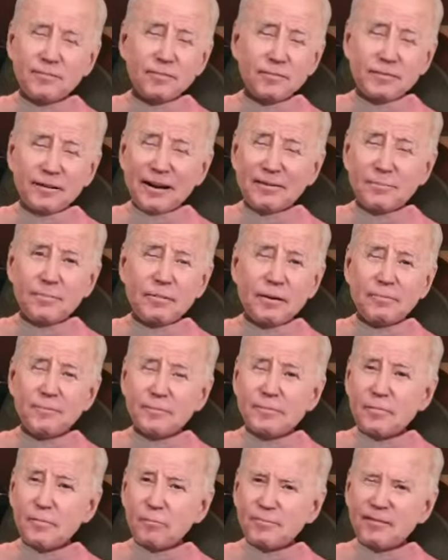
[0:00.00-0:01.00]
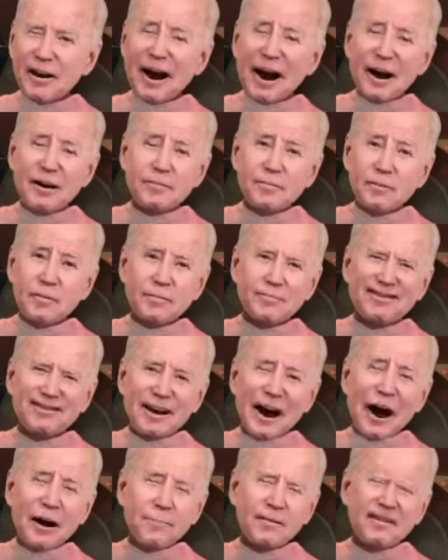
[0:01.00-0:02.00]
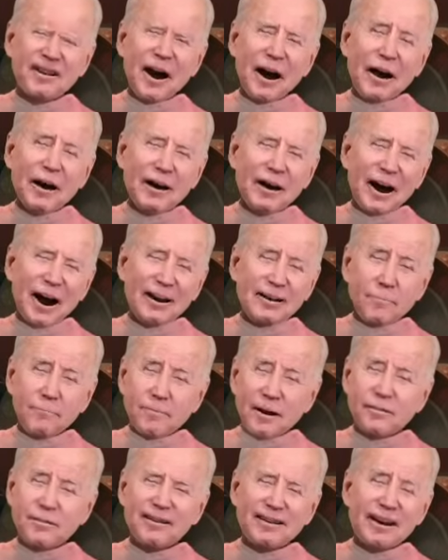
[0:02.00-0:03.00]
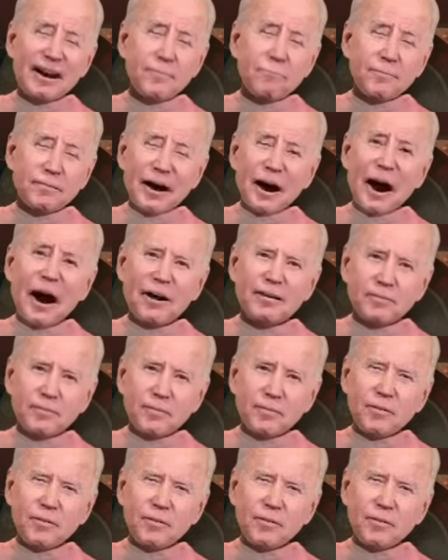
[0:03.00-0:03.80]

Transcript: I'm, I'm so tired all the time. I, I can barely keep my eyes open.